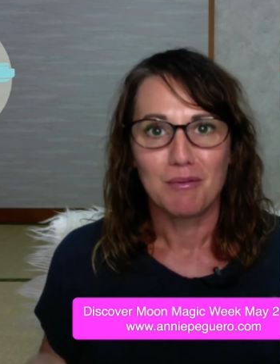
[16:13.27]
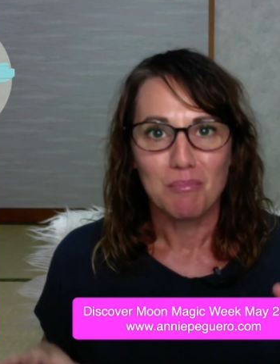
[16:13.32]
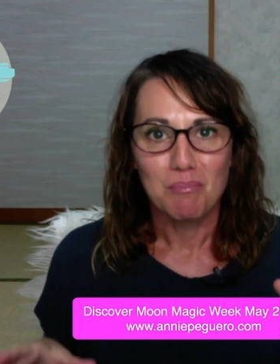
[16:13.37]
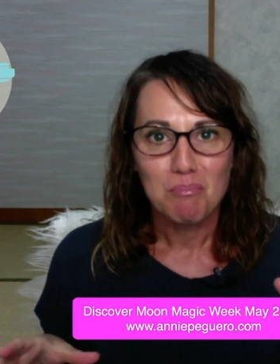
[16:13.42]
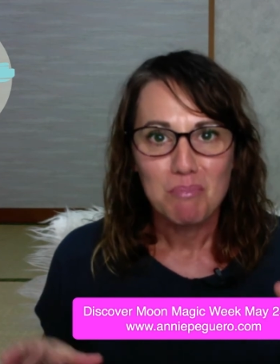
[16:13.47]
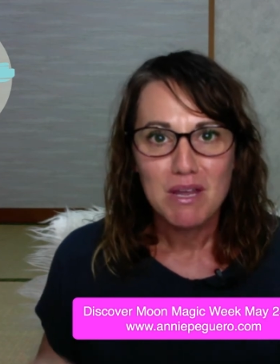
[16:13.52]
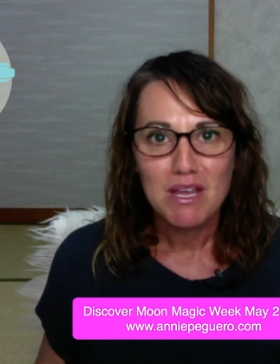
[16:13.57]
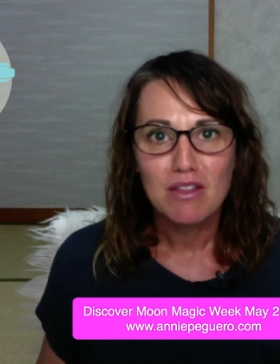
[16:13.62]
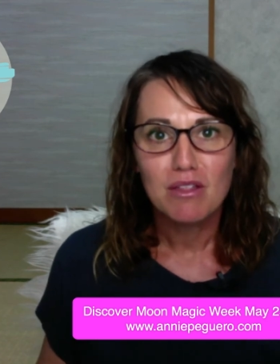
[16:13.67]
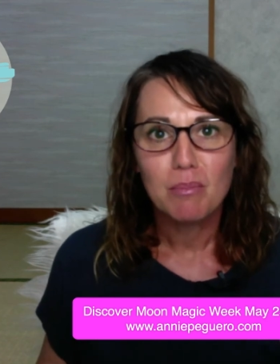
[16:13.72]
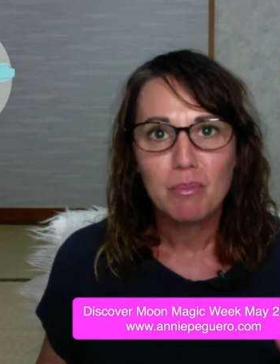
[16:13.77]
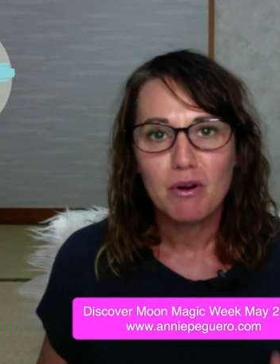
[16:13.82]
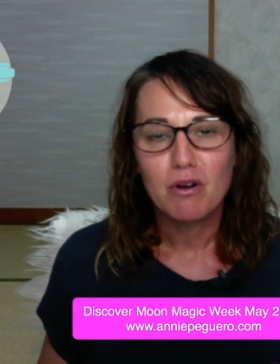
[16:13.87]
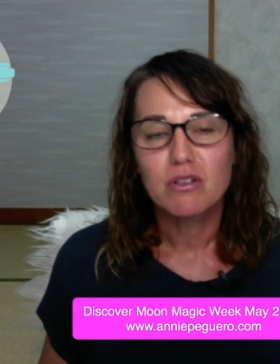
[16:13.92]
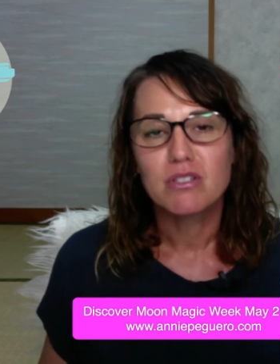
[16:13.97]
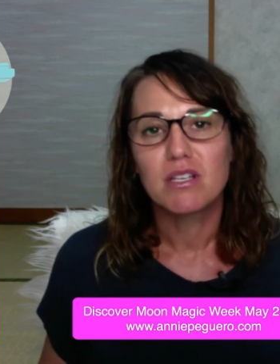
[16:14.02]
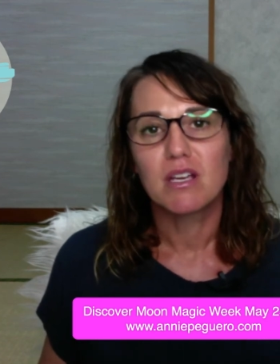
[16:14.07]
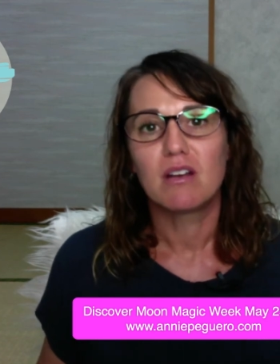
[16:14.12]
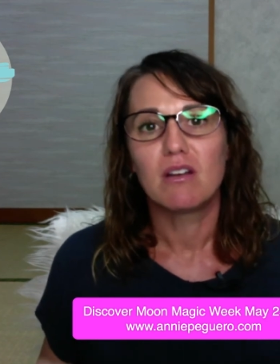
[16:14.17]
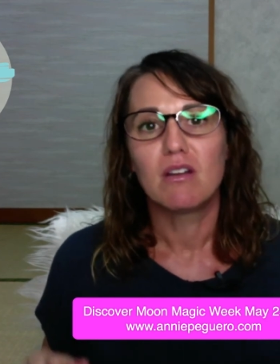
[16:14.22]
Be the
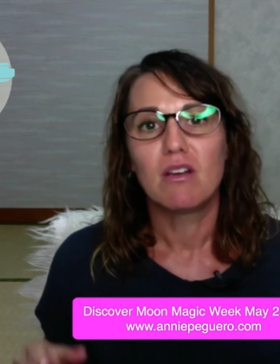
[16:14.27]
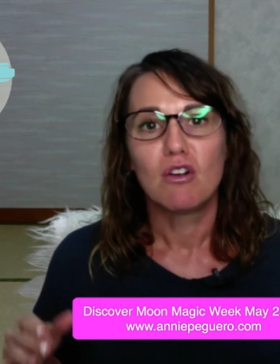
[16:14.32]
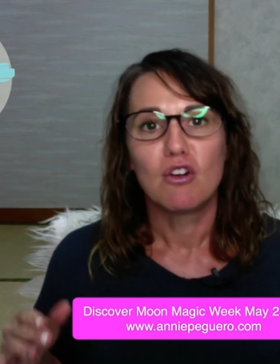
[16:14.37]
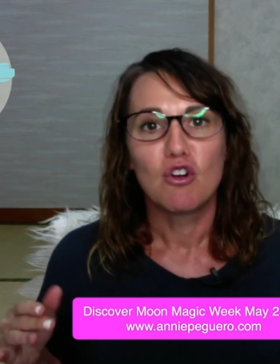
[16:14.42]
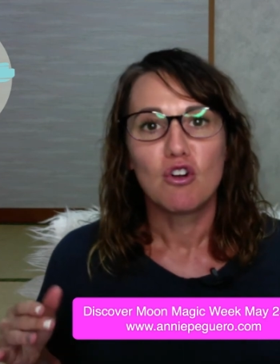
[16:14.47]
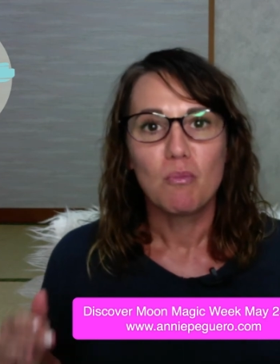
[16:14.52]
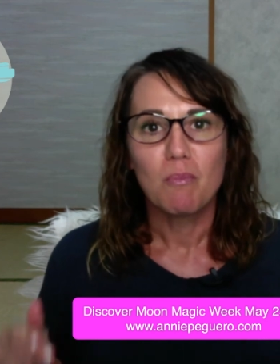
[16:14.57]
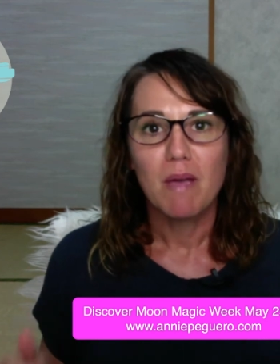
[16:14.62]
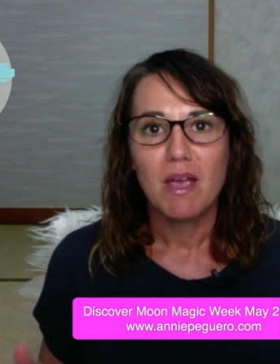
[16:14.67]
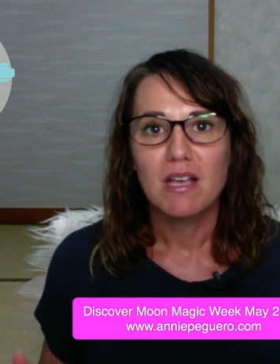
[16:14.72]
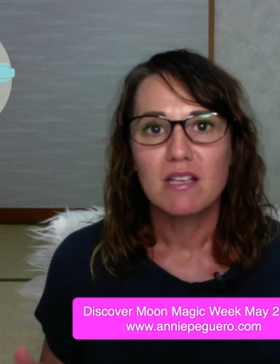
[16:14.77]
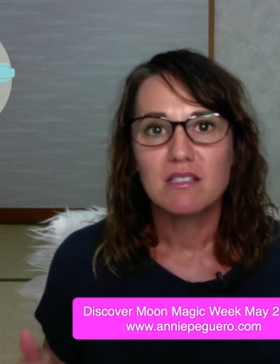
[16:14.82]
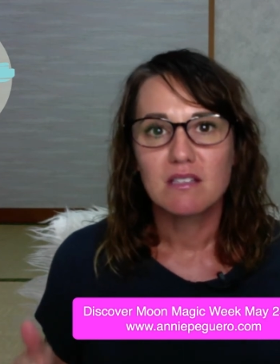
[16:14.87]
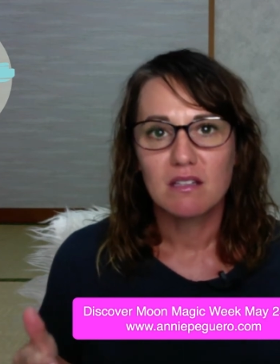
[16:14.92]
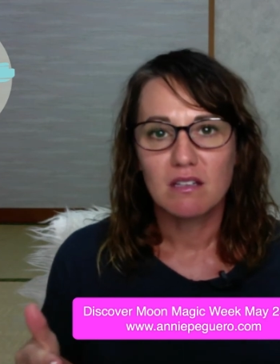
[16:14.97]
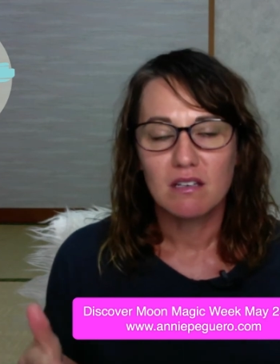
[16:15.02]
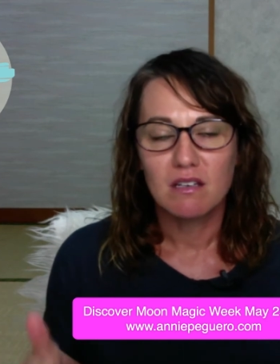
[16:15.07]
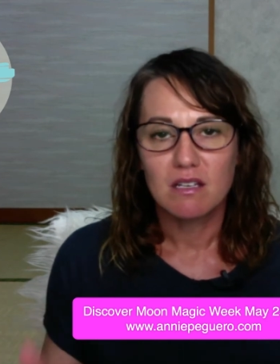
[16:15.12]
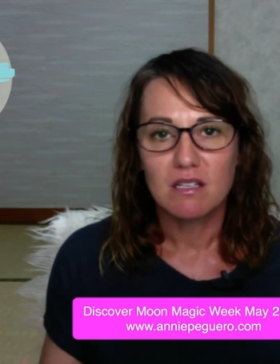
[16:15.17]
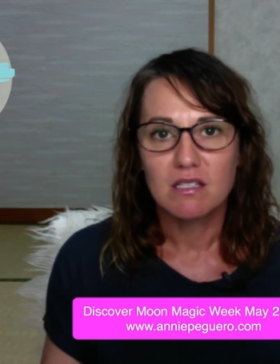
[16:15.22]
person who makes
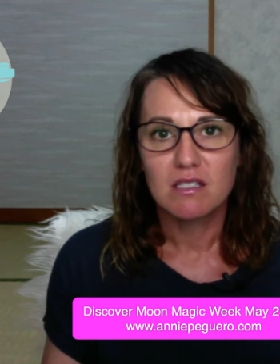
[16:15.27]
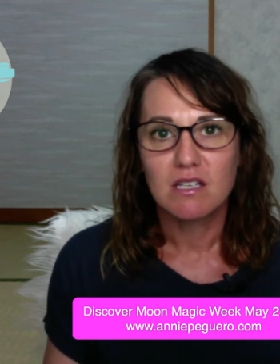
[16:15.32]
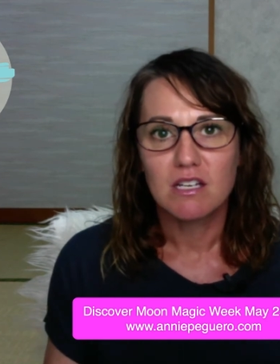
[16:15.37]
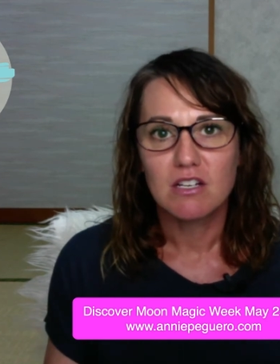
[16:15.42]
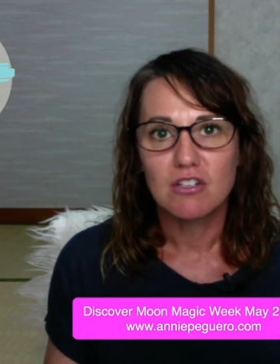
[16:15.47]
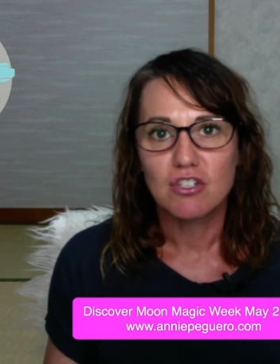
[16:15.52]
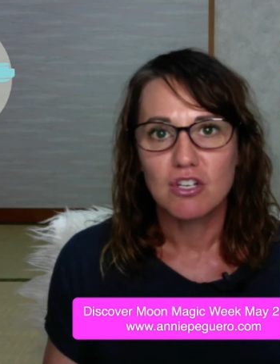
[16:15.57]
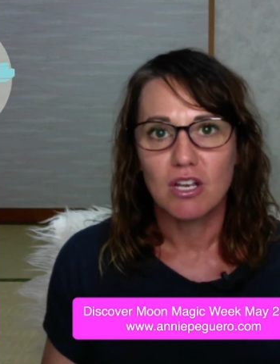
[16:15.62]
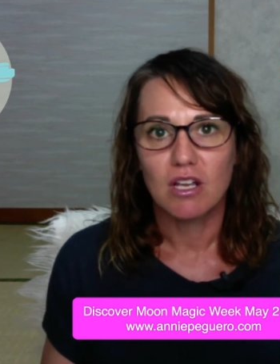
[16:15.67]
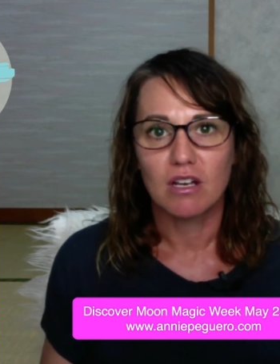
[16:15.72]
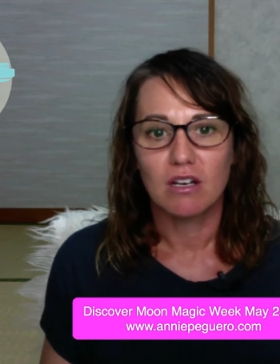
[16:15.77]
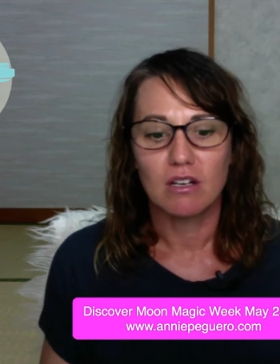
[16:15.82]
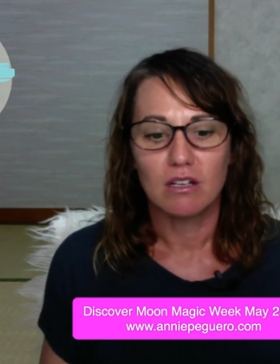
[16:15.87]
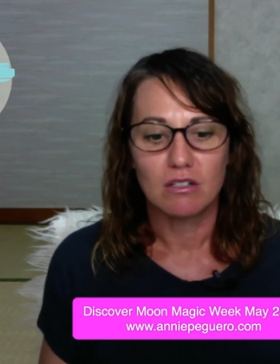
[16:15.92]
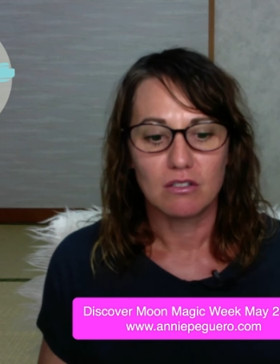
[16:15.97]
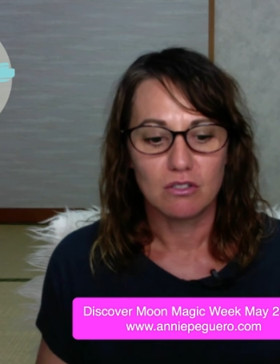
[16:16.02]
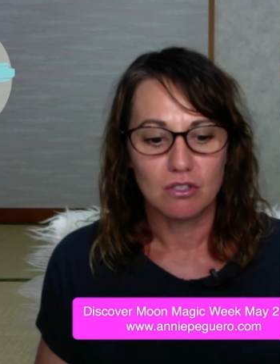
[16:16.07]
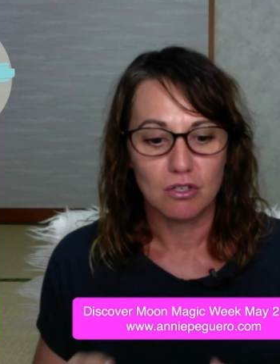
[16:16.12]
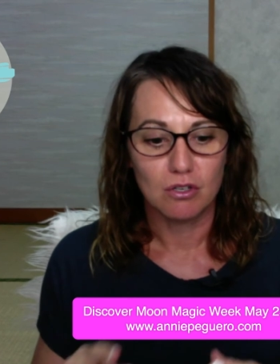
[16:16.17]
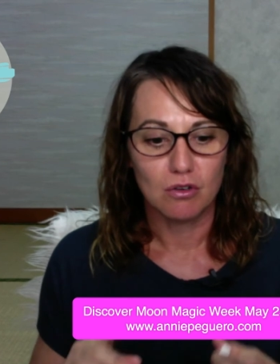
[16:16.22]
the decision
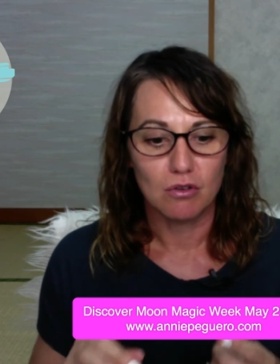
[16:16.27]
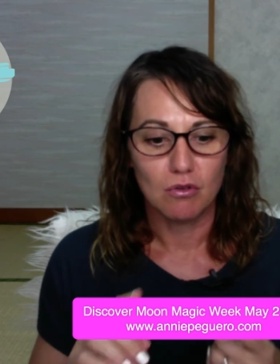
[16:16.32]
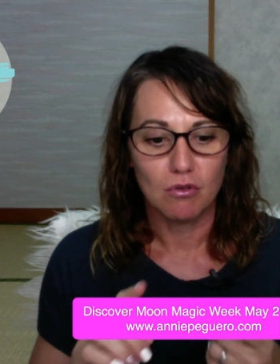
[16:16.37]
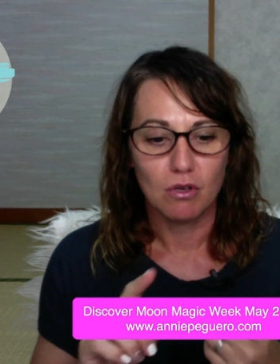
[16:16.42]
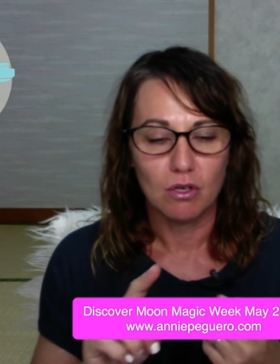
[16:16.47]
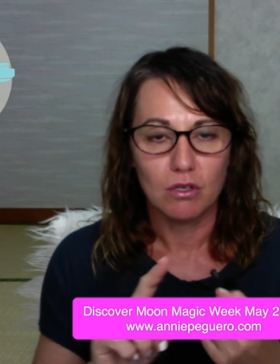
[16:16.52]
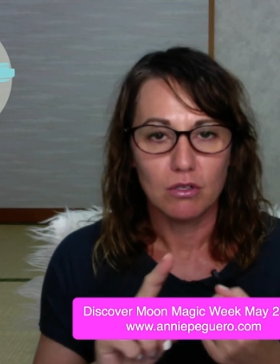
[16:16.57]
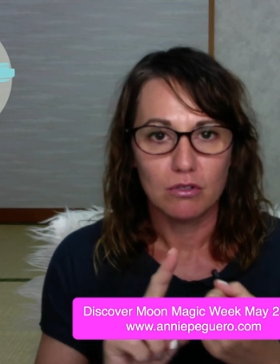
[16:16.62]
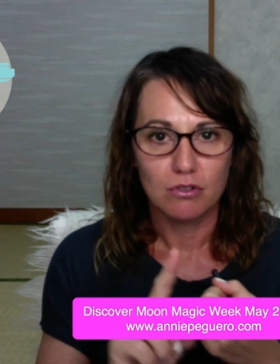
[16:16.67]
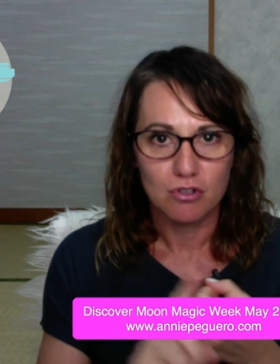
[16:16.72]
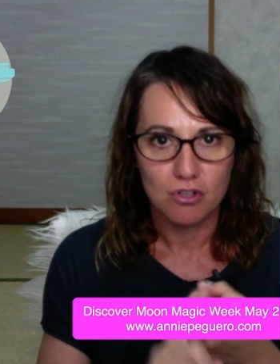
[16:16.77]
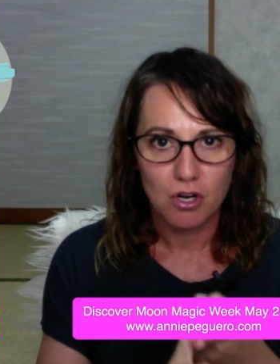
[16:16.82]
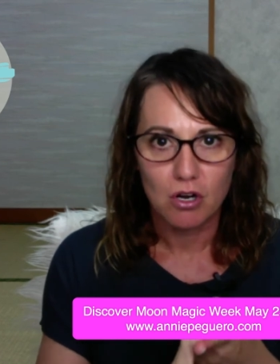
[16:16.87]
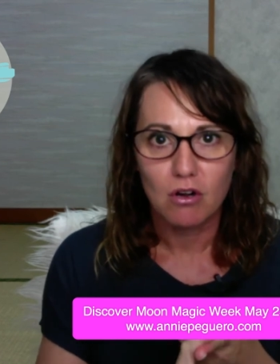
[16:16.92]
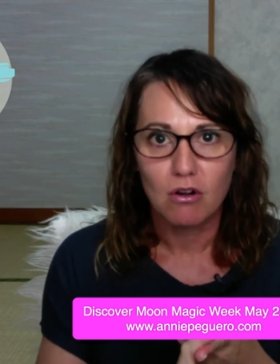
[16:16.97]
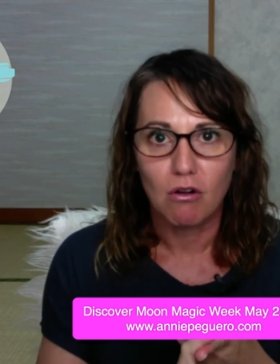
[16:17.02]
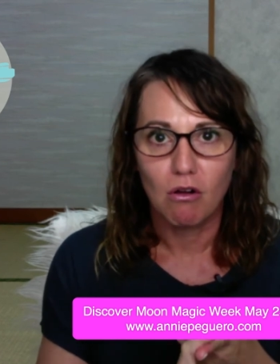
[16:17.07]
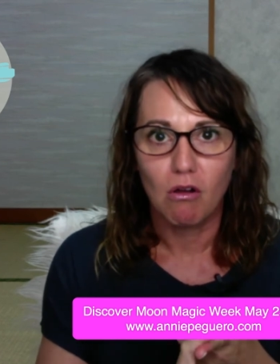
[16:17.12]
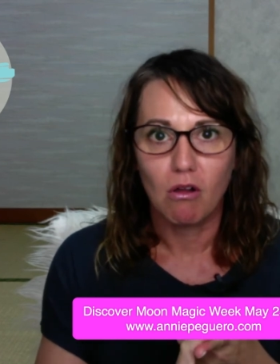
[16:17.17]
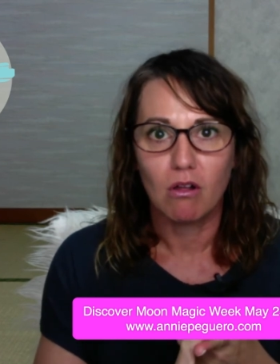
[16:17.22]
to
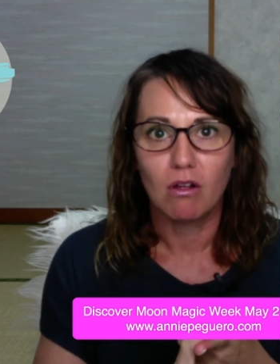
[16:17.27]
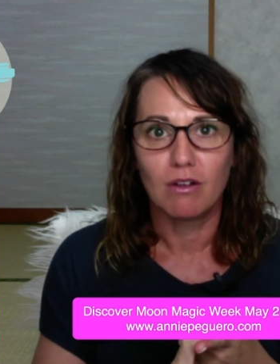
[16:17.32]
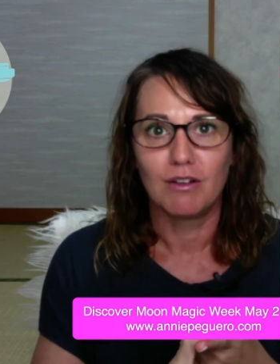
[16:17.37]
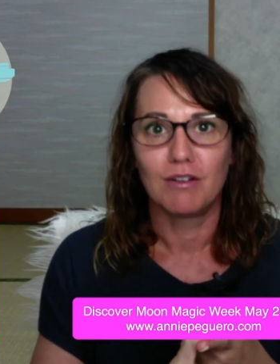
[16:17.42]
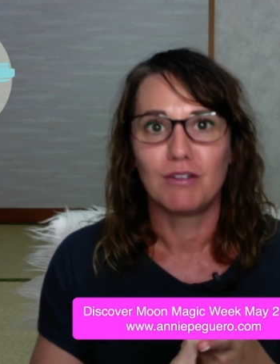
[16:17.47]
journal,